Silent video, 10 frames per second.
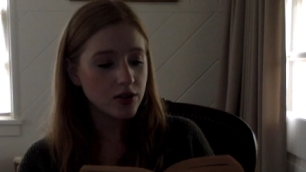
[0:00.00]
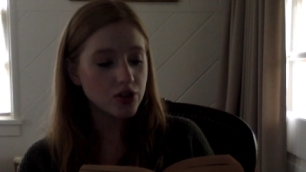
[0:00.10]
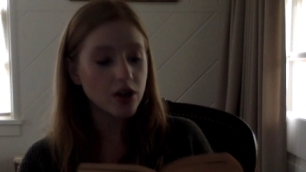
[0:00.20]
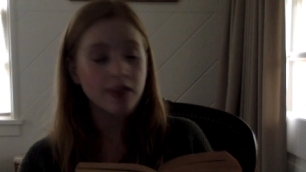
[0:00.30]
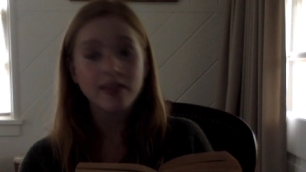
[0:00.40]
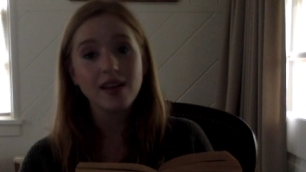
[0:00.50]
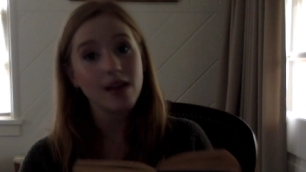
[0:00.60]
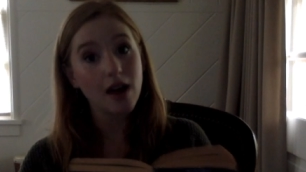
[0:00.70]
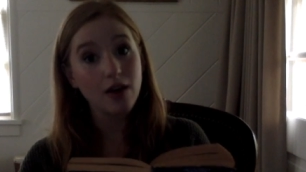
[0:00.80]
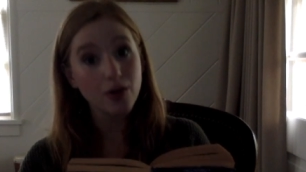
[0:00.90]
John C.
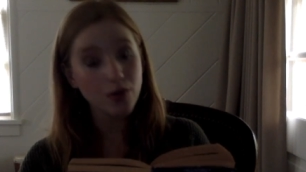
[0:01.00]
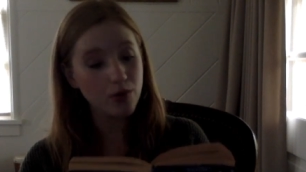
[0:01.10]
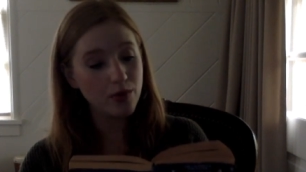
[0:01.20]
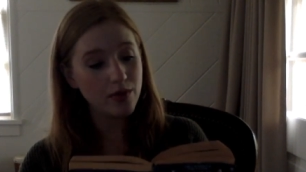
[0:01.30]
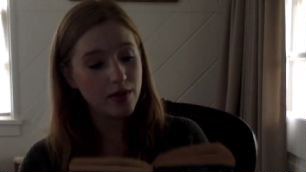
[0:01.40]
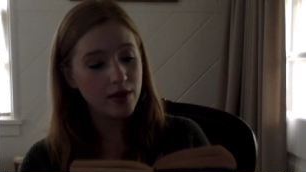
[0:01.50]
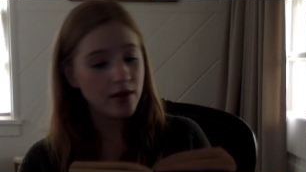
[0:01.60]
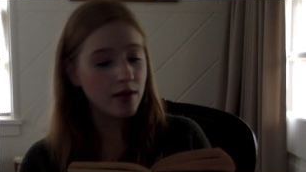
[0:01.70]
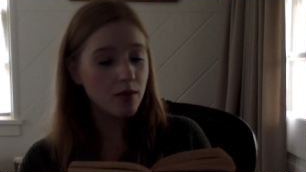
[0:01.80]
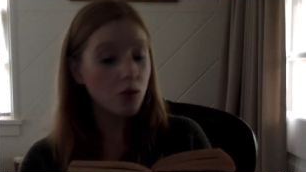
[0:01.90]
Calhoun,
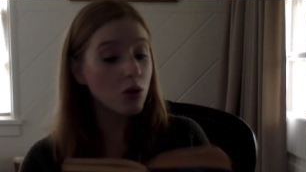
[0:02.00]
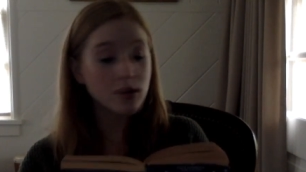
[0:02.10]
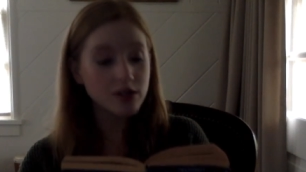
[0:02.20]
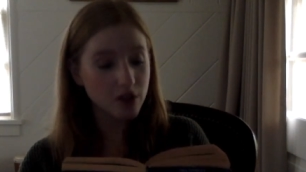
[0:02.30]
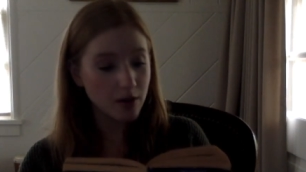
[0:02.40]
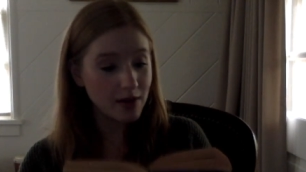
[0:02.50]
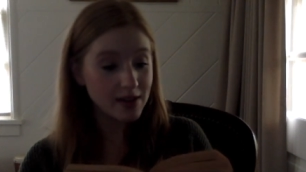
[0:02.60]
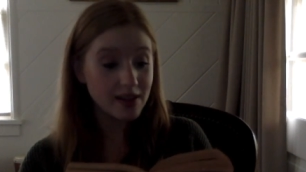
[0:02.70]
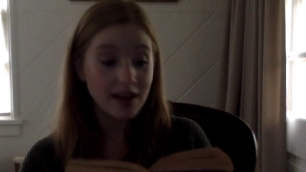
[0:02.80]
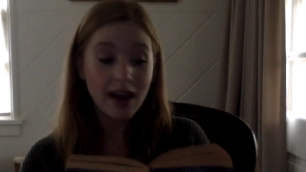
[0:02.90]
more
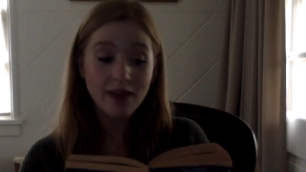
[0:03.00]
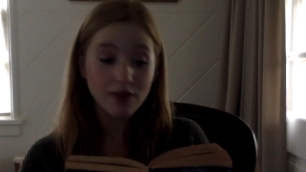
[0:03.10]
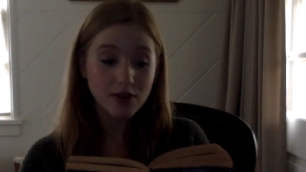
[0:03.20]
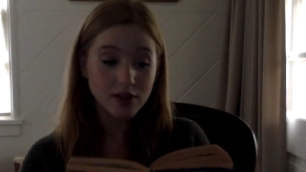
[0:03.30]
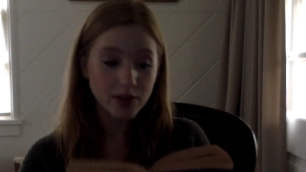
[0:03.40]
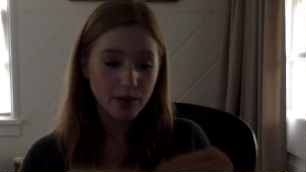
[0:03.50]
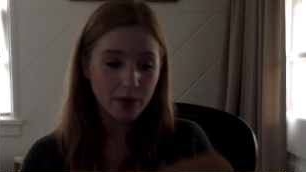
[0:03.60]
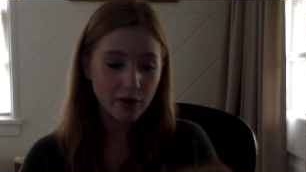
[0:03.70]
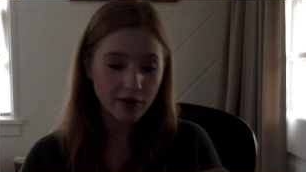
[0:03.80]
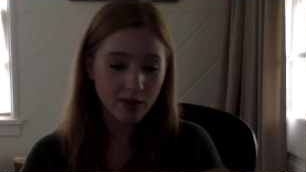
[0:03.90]
determined than ever to
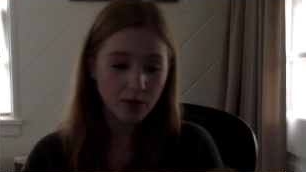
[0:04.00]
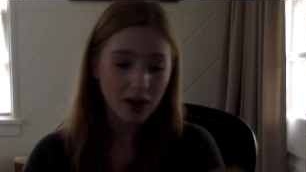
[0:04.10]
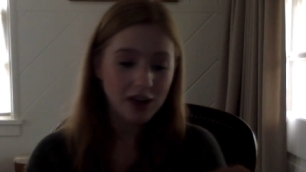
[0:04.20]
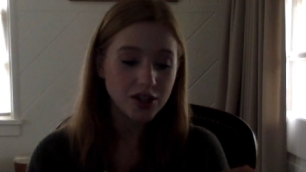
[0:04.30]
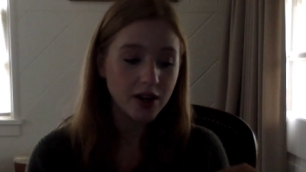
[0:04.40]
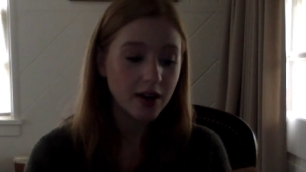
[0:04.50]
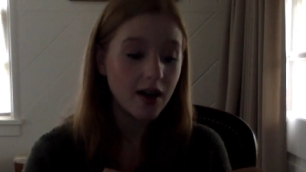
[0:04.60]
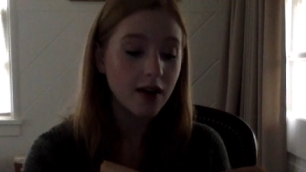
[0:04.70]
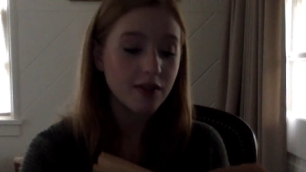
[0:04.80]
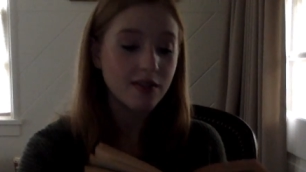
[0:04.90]
oppose the brash young
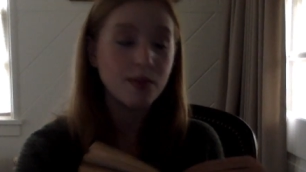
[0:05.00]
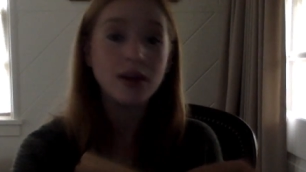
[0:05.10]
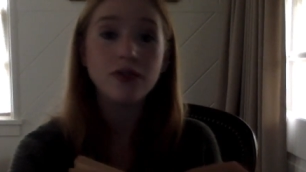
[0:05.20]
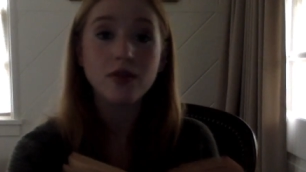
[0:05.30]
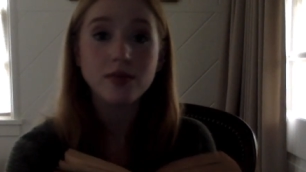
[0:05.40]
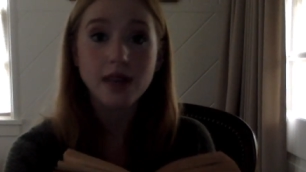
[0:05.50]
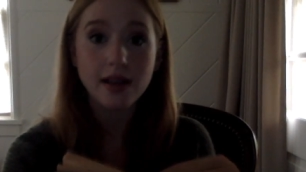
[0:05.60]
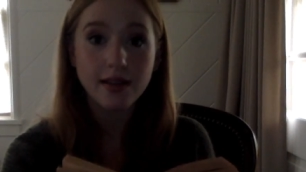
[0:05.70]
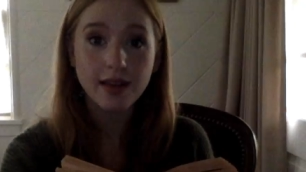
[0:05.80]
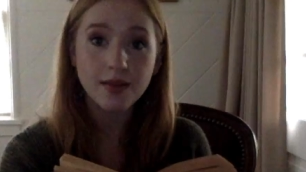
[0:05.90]
congressman from
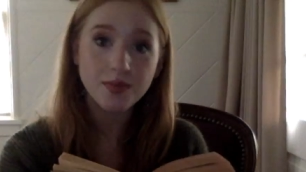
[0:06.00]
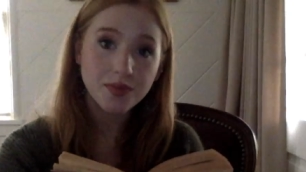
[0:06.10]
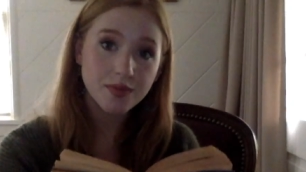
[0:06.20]
Tennessee.